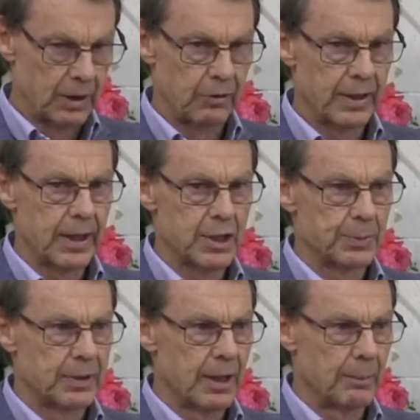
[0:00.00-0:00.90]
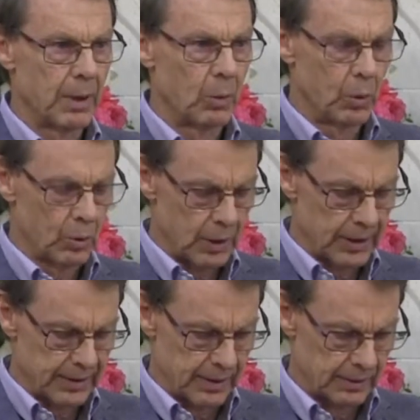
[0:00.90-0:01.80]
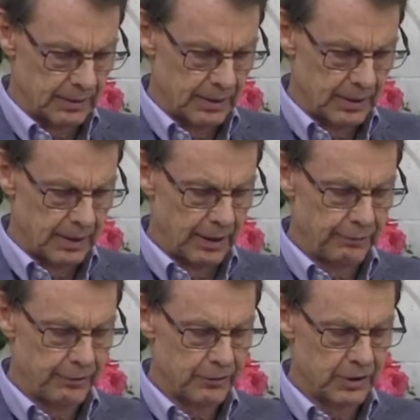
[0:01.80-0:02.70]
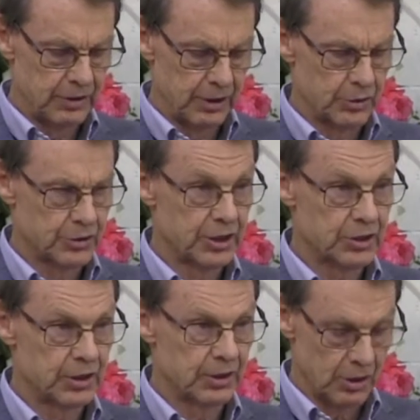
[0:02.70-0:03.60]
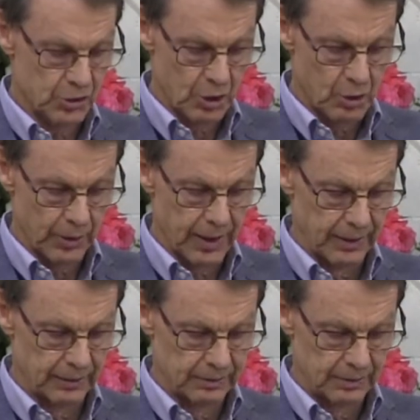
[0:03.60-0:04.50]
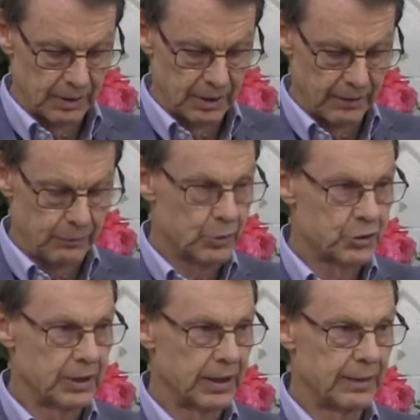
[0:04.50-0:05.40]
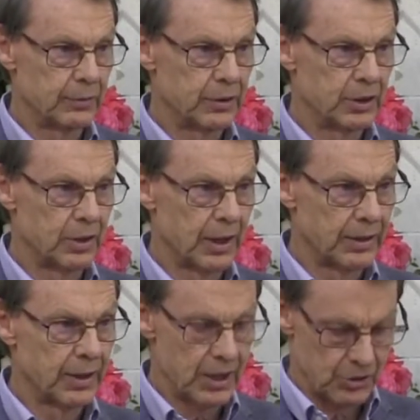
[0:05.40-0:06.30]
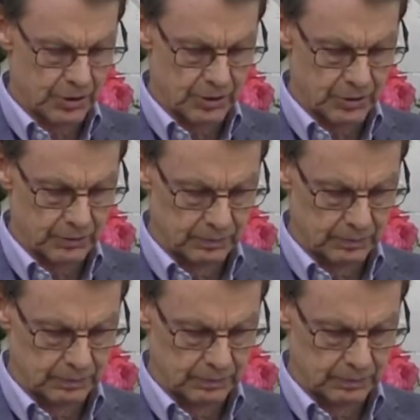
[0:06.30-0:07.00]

Greta has become a world leader at 16 years old now, influencing even the United Nations.